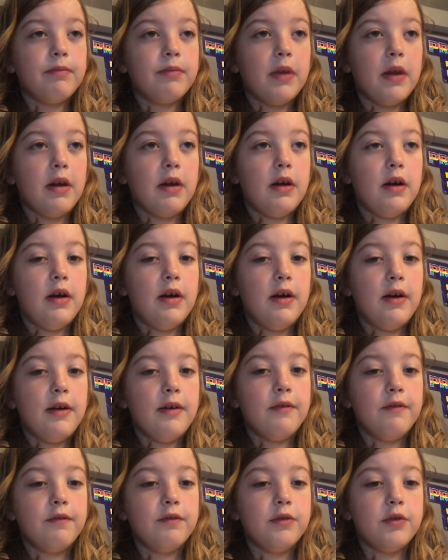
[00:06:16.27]

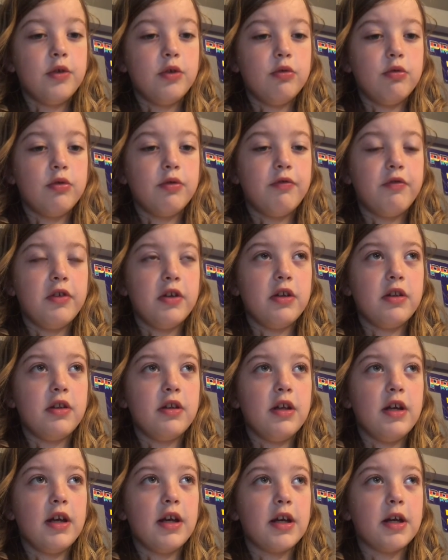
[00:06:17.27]
to defeat the
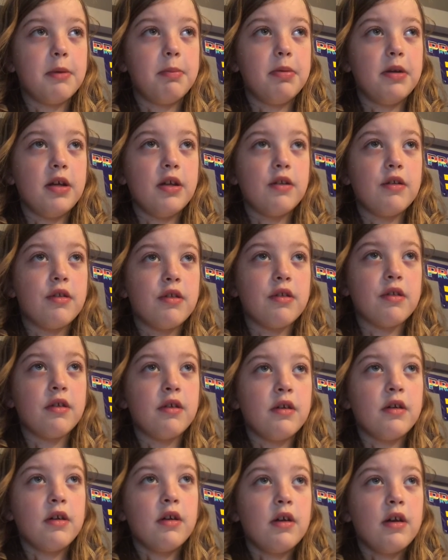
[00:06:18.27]
Ink Beast
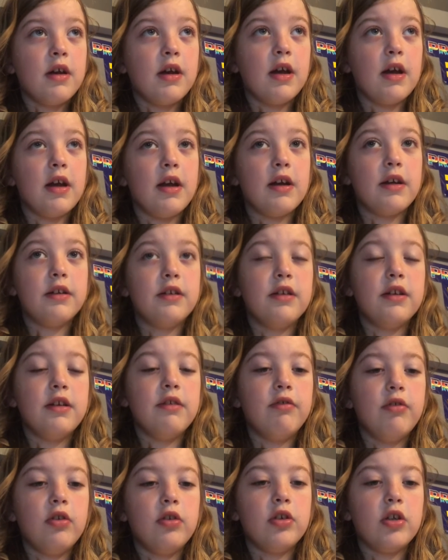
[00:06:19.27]
and
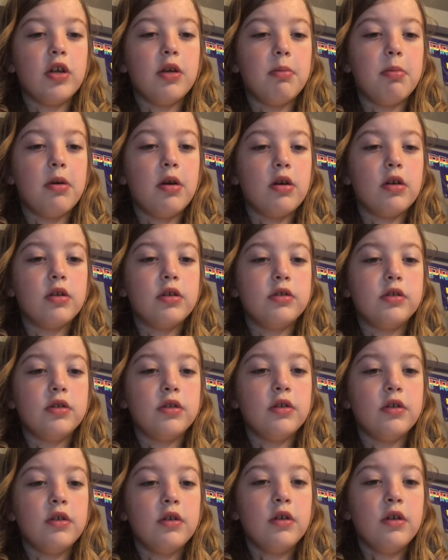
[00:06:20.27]
Evil Jacob Arts.
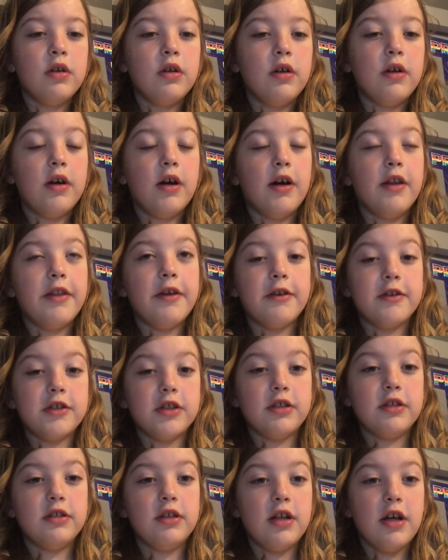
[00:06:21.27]
There's
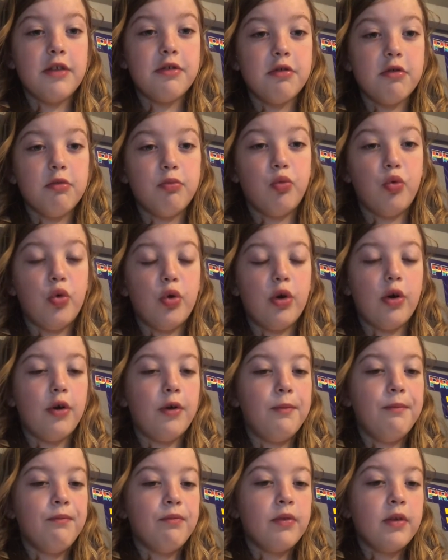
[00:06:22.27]
another war
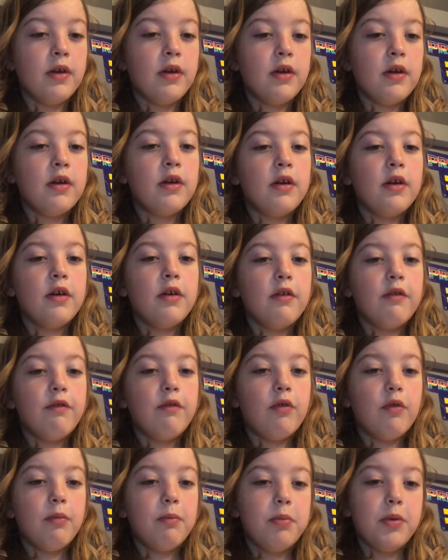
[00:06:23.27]

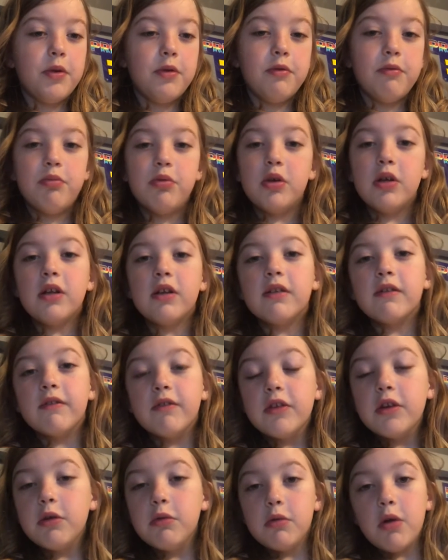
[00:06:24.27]
between
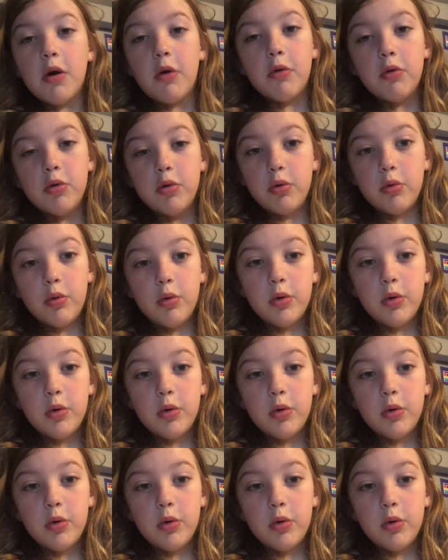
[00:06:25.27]
you-know-who.